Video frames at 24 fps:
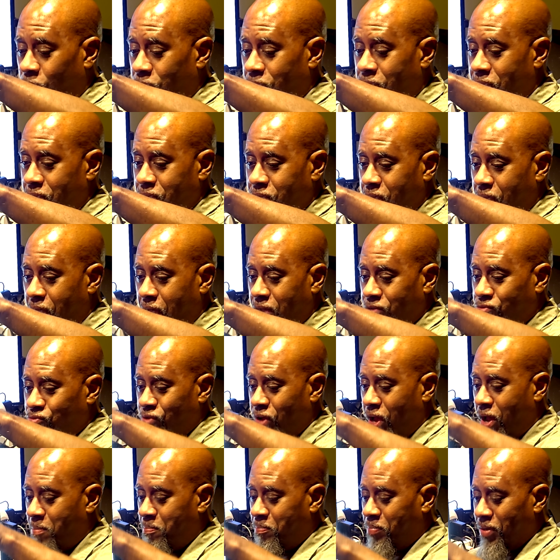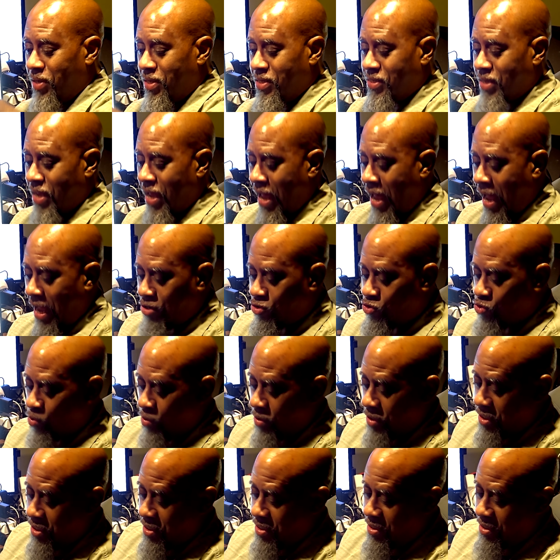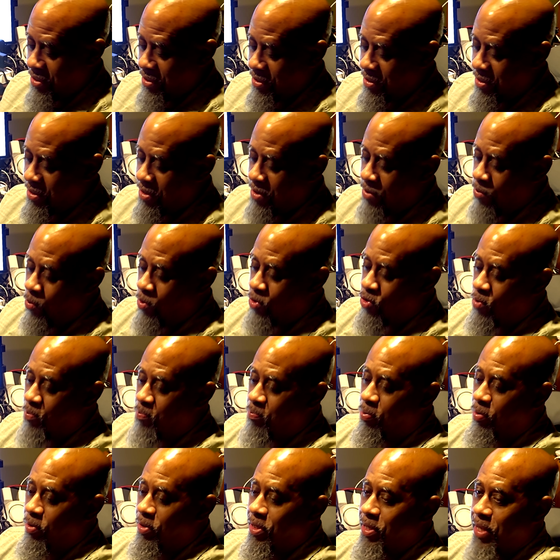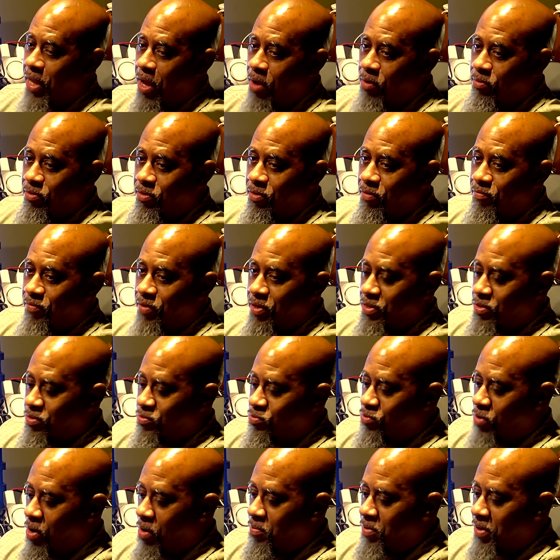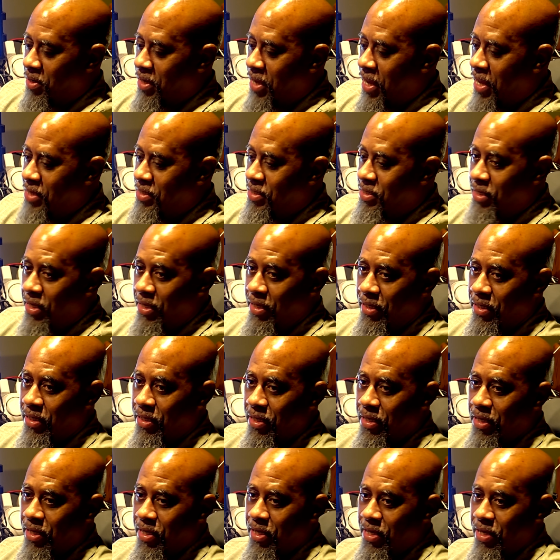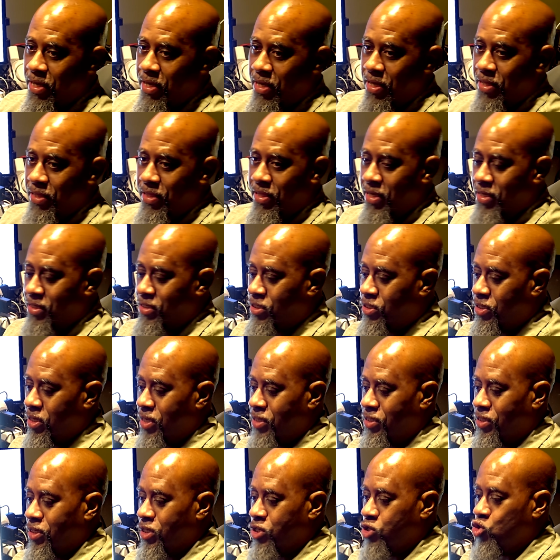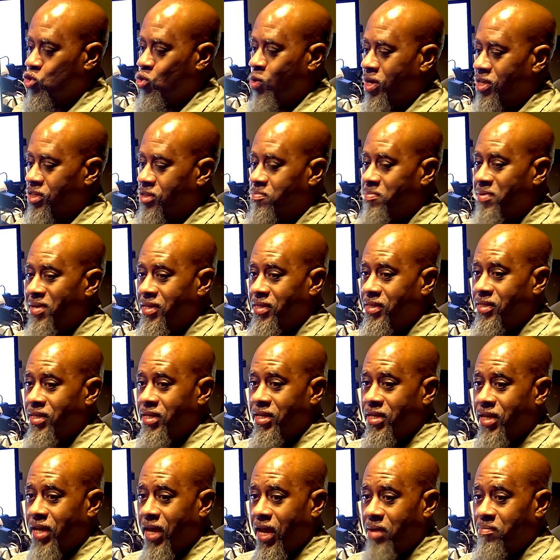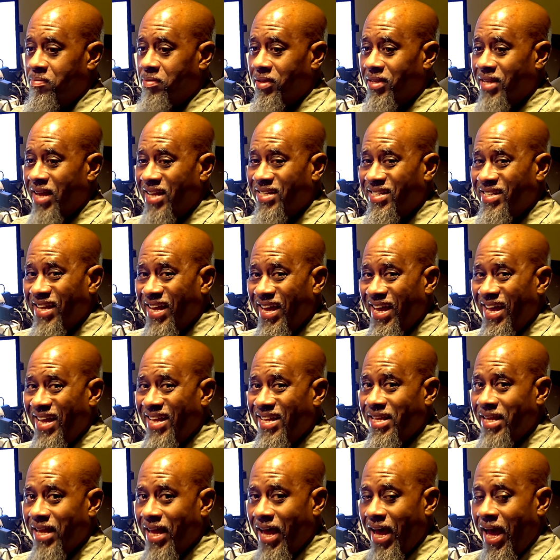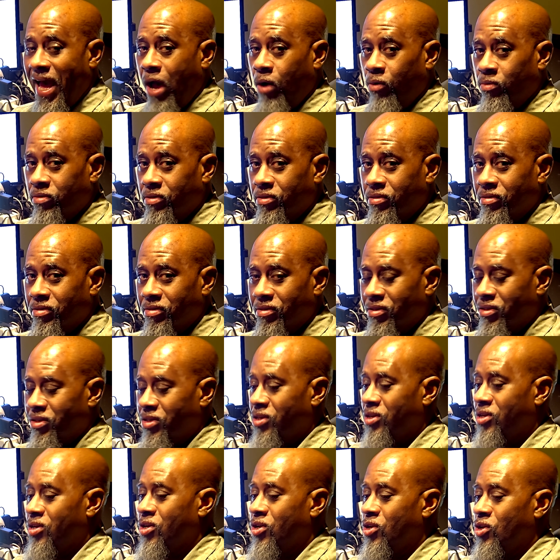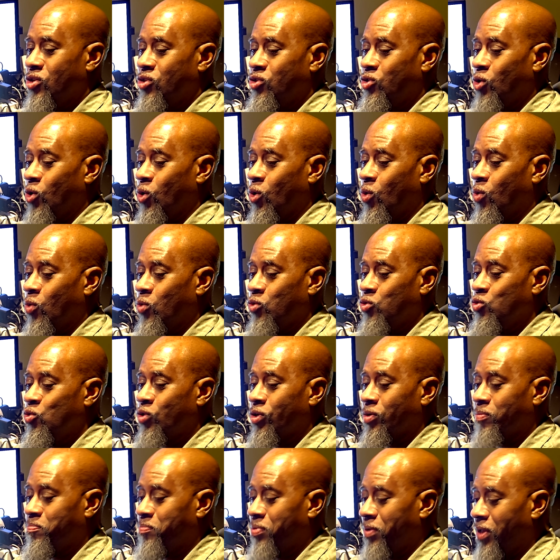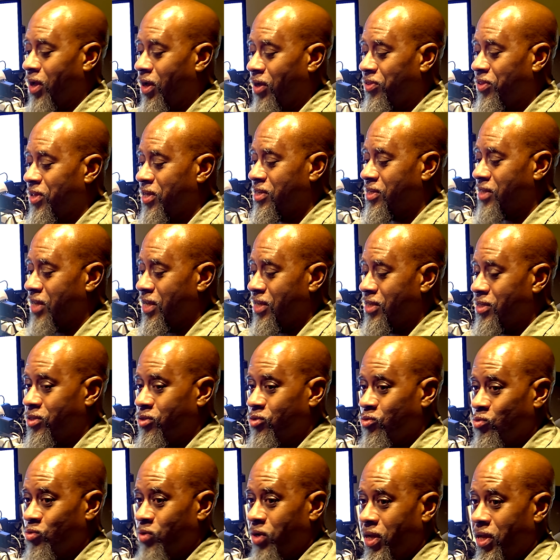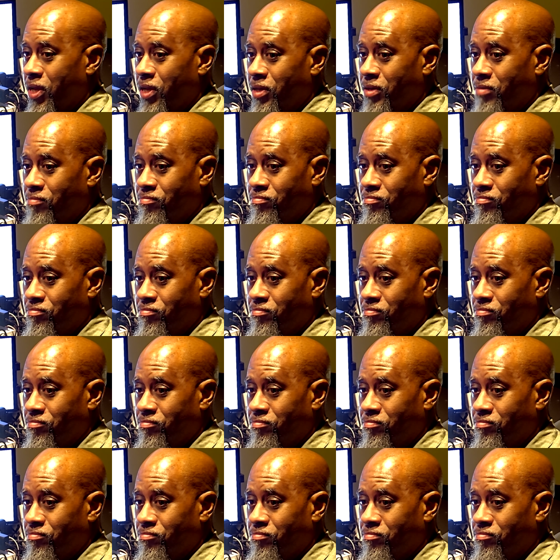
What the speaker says: it as a hang strap, but it's actually, when you pull it out of this rubber casing, it's a USB-C cable that's in out. So you can plug this into a